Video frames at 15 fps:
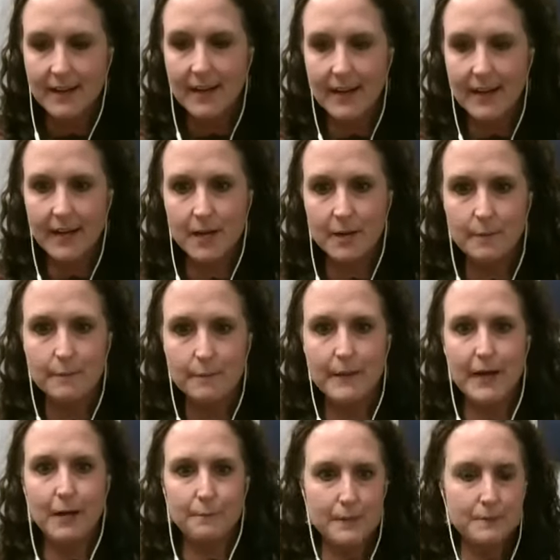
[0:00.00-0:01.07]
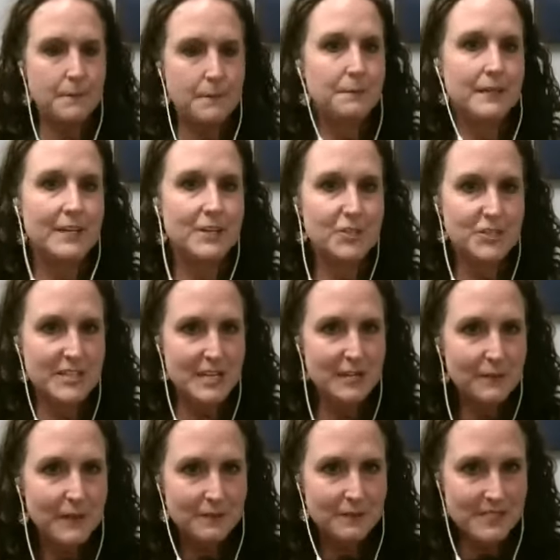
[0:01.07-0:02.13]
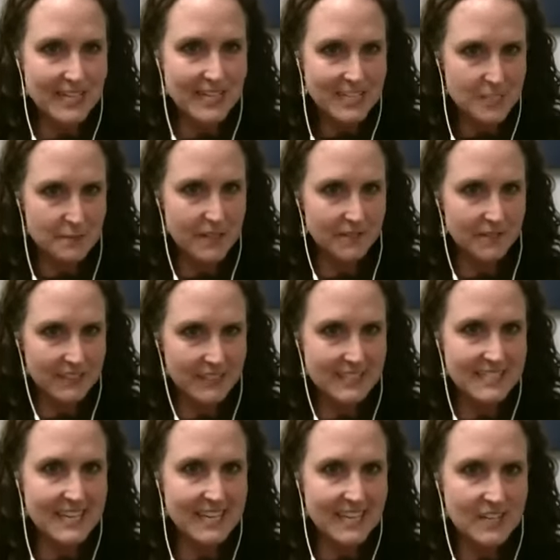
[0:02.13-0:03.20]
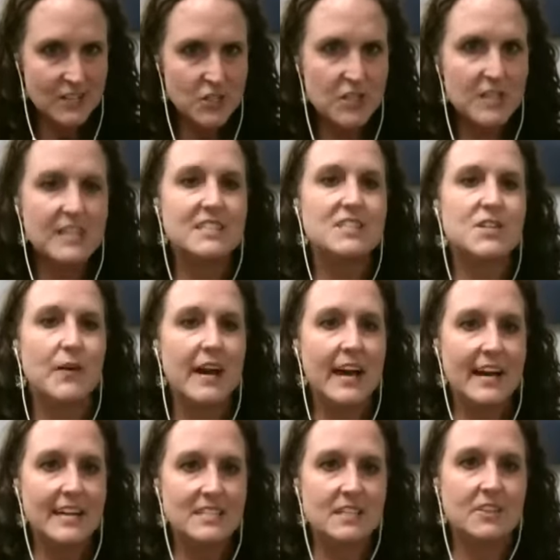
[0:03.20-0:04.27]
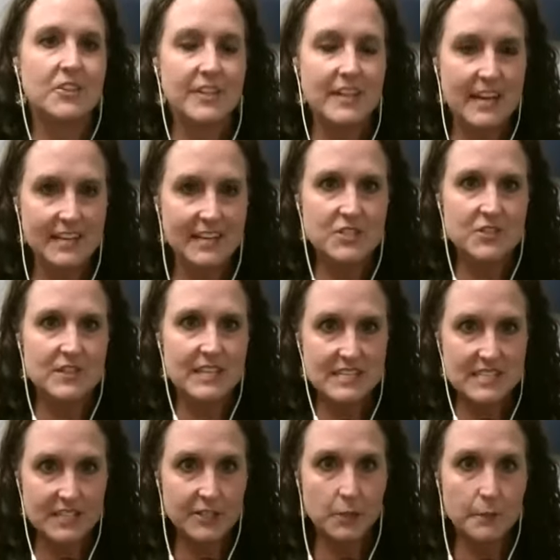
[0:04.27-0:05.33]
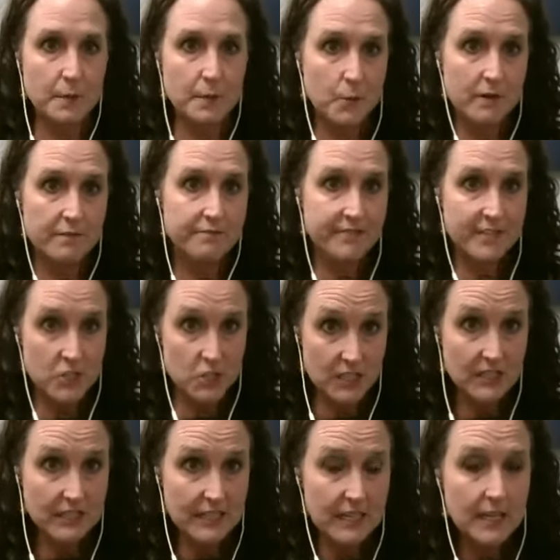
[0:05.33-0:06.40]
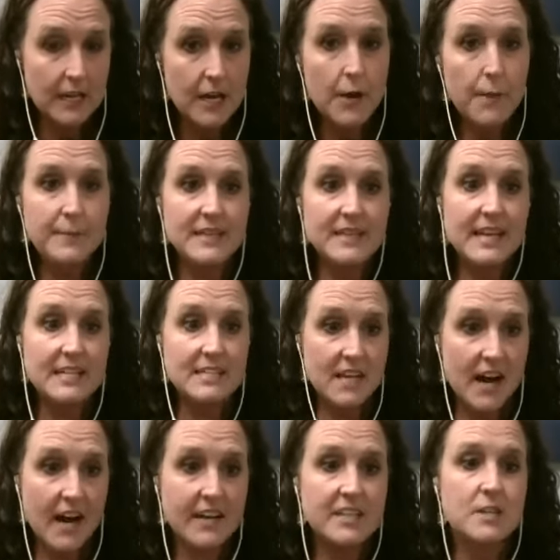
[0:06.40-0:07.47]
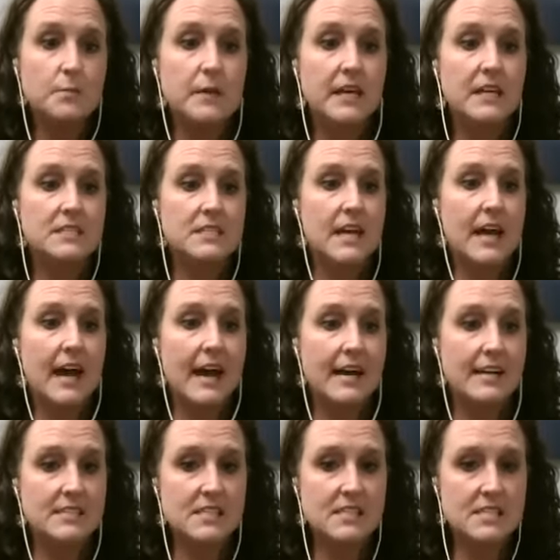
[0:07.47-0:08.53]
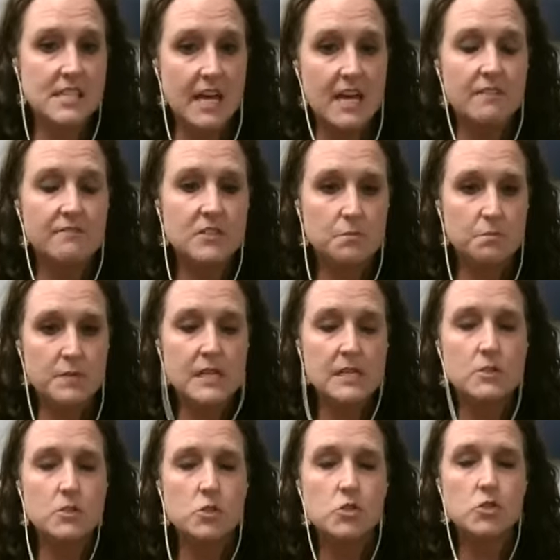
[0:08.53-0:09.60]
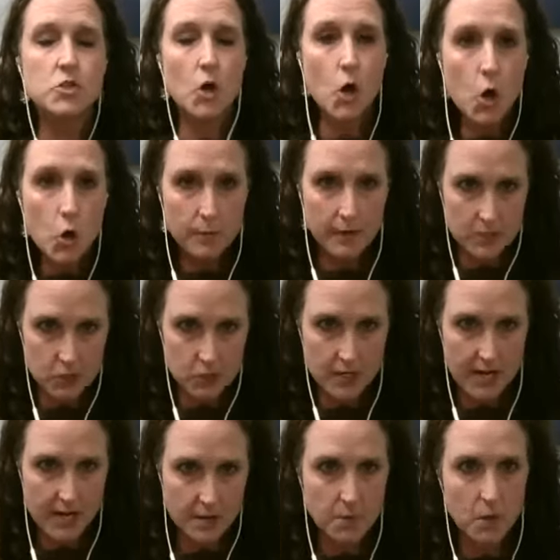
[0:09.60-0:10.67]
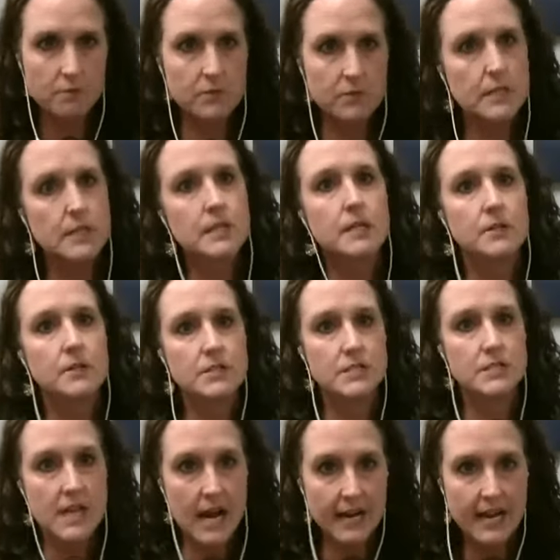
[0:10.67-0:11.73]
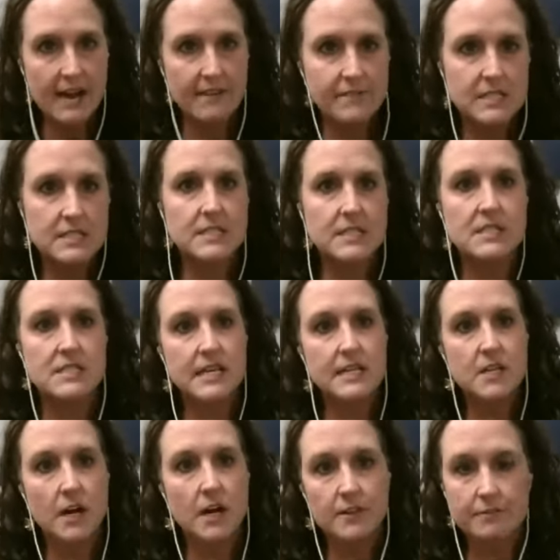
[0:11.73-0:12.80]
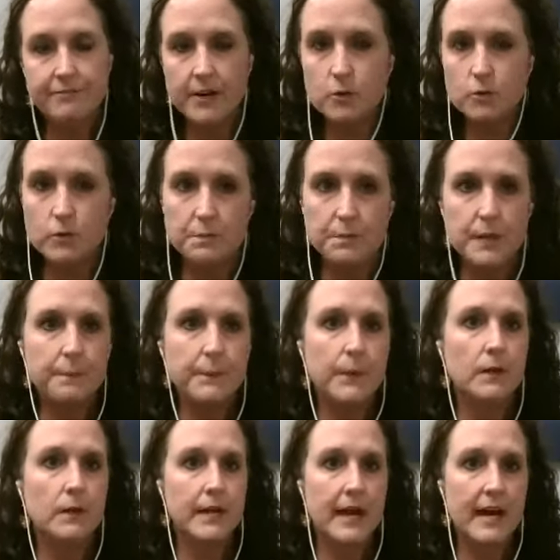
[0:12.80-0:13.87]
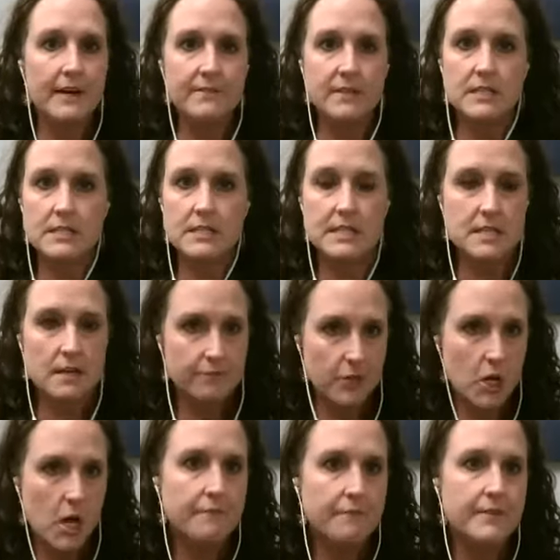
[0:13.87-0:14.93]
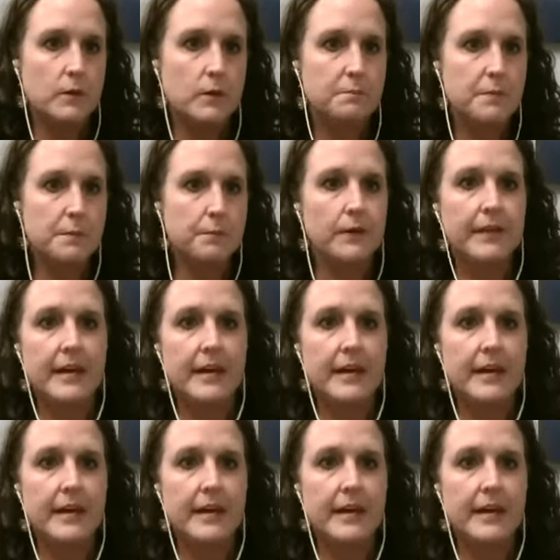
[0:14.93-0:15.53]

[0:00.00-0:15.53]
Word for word: Um, helping people understand what it was like to be a real estate agent. So I had to learn how to do things a little bit more efficiently. But that document has saved me so much time over the years, not having to sit on the phone with people, not having to sit down for coffee with people.